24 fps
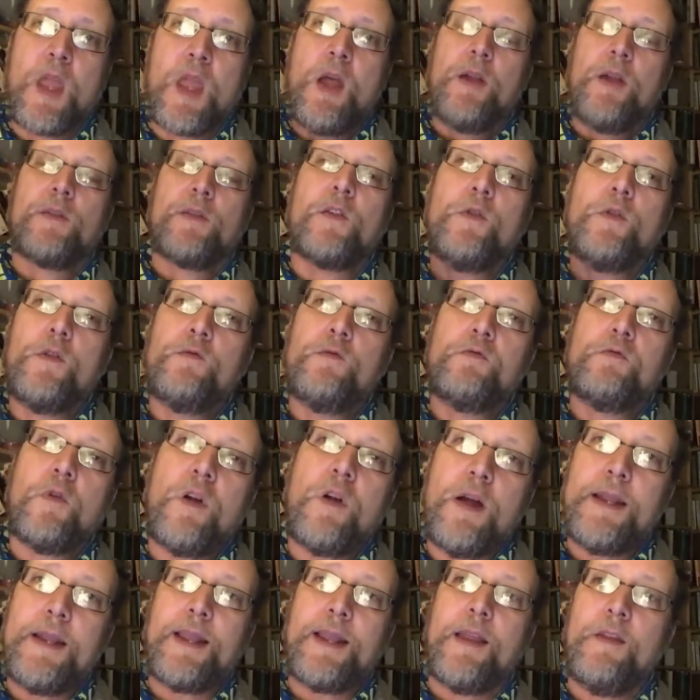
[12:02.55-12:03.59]
So the
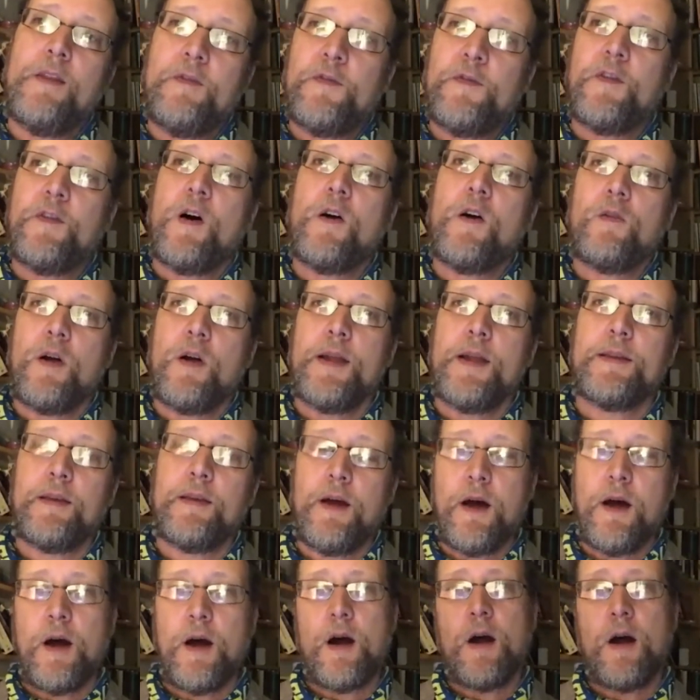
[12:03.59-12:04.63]
right and the far right
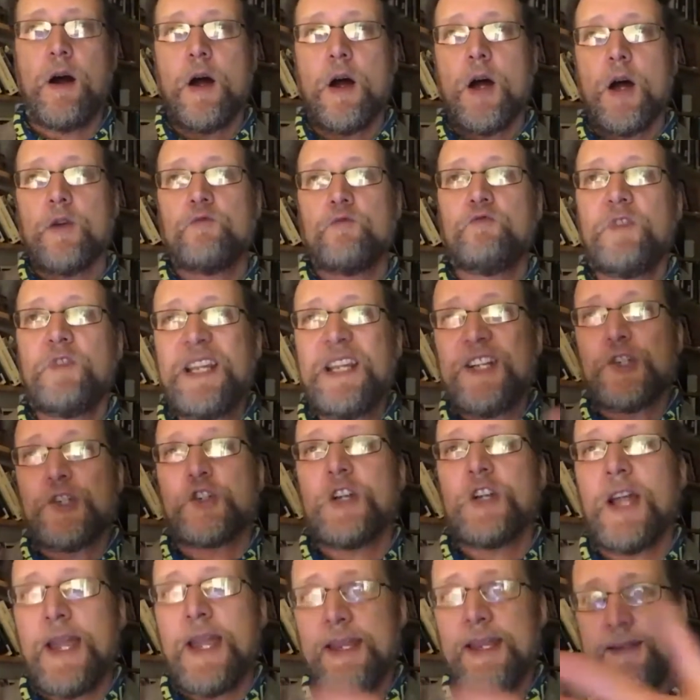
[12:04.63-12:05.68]
are
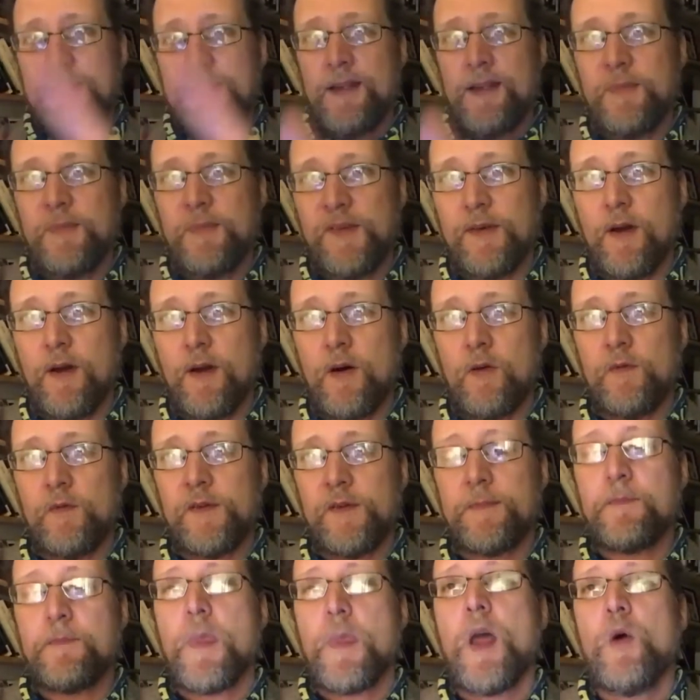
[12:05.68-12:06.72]
recreating themselves
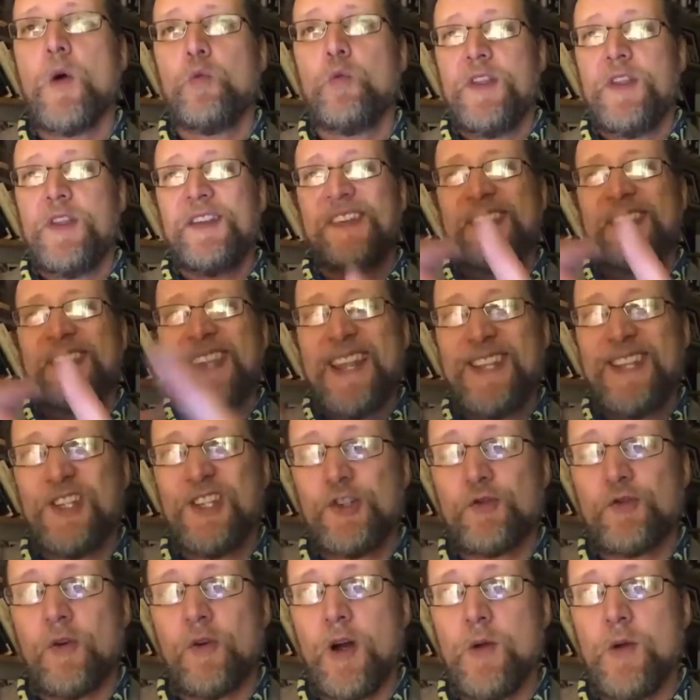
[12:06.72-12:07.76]
with a
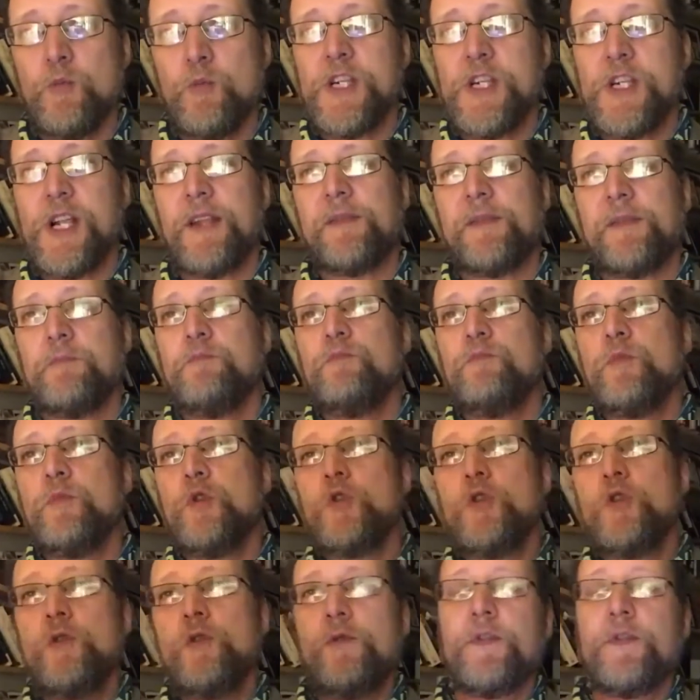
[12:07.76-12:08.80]
centre-right which has
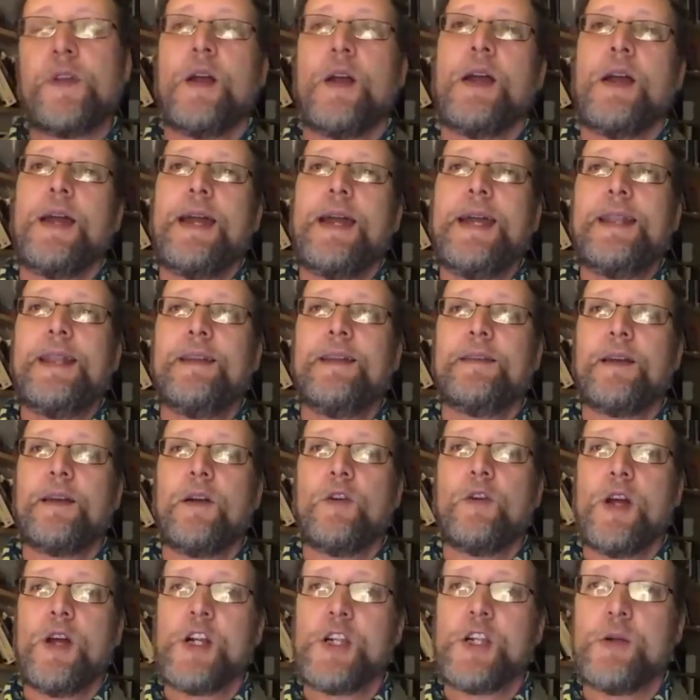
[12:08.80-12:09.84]
moved in a
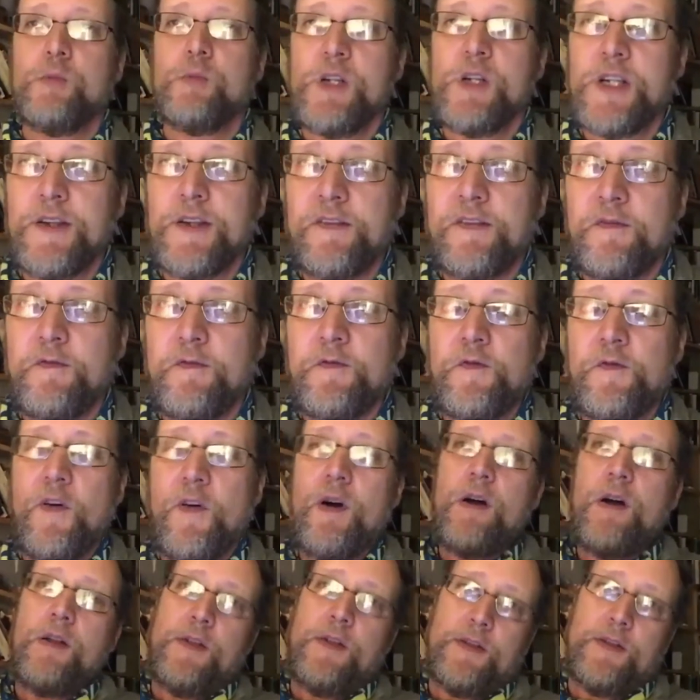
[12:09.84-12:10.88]
direction which is
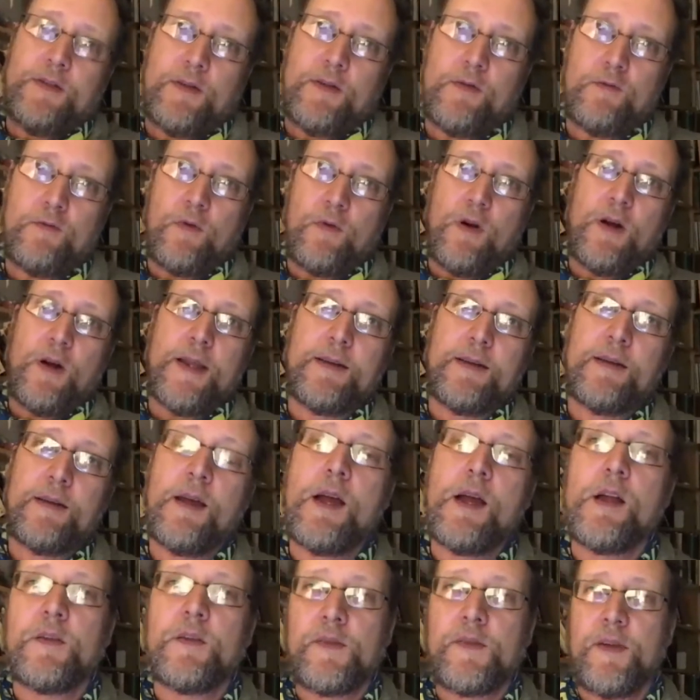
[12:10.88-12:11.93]
further to the right,
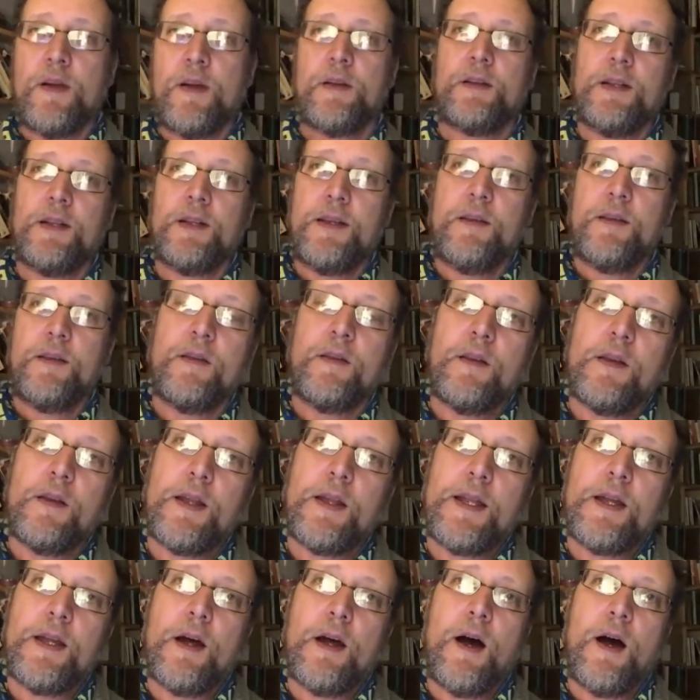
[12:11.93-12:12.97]
certainly than
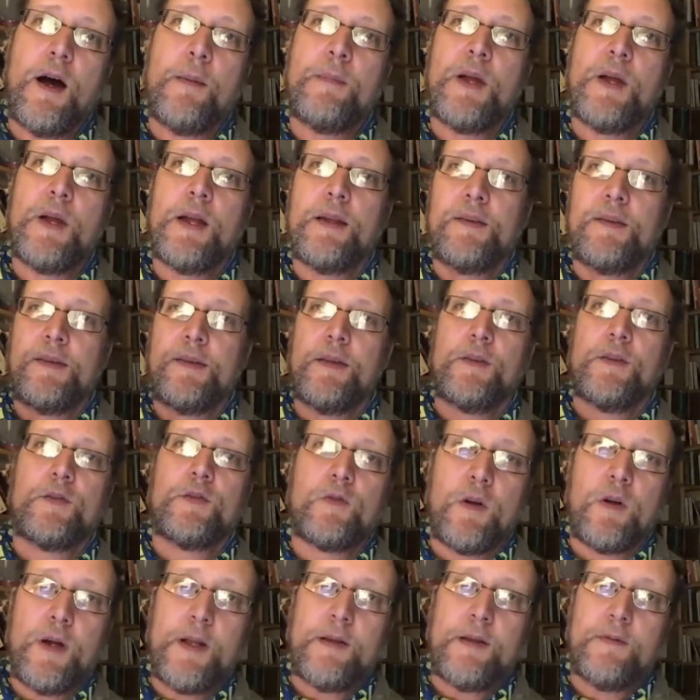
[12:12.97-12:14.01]
the
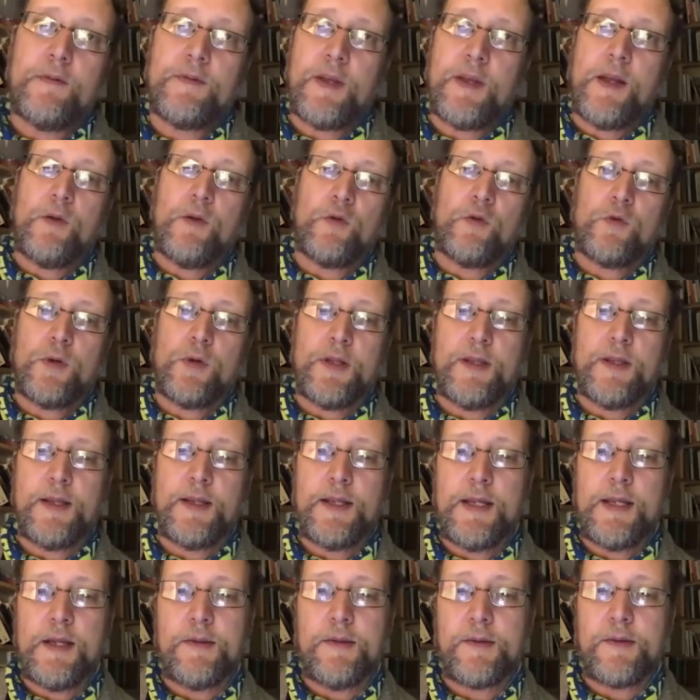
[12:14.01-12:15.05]
centre-right of 10 or 20
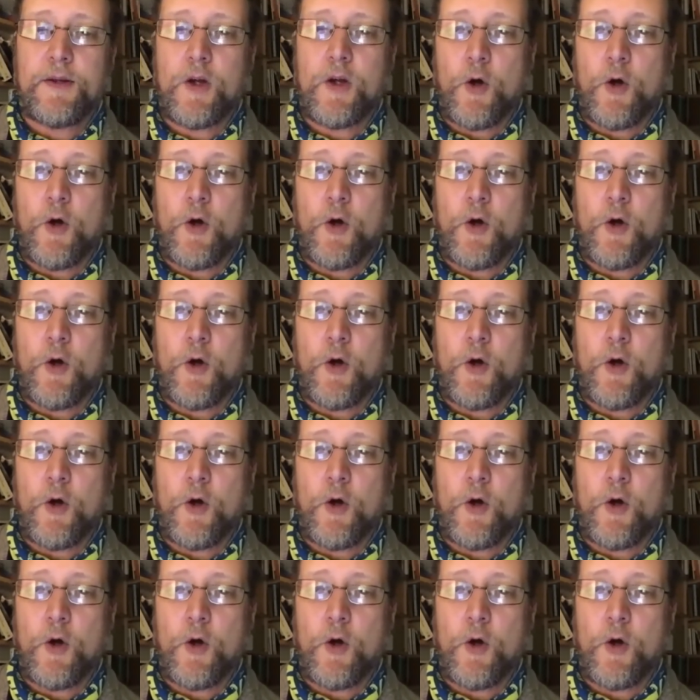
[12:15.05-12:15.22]
years ago.